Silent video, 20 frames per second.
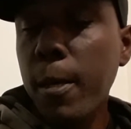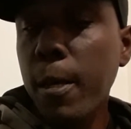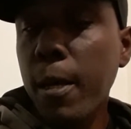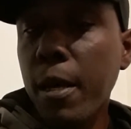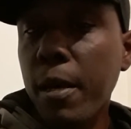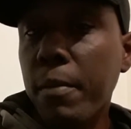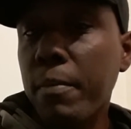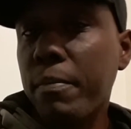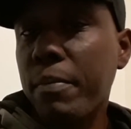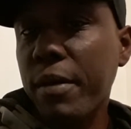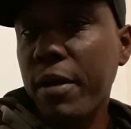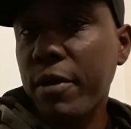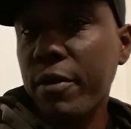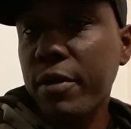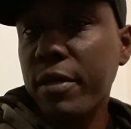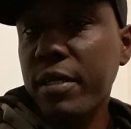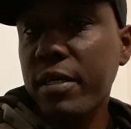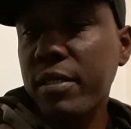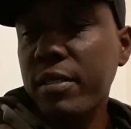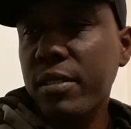
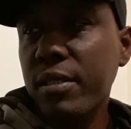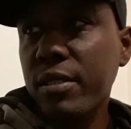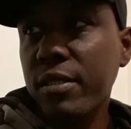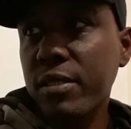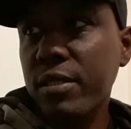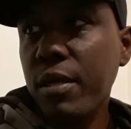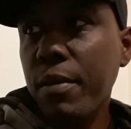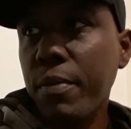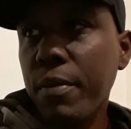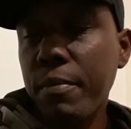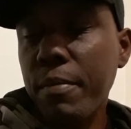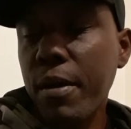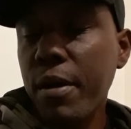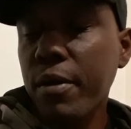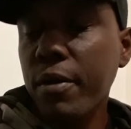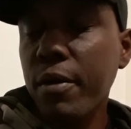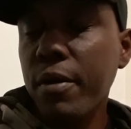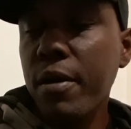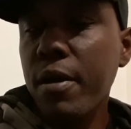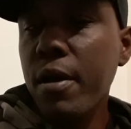or something
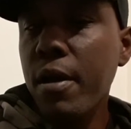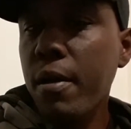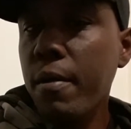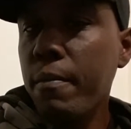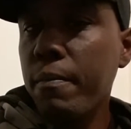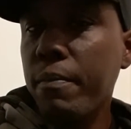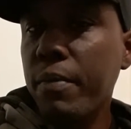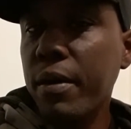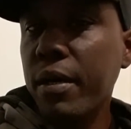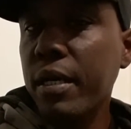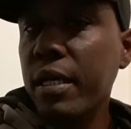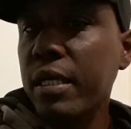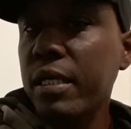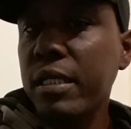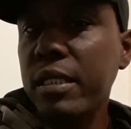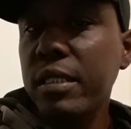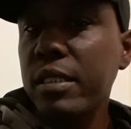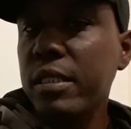better. But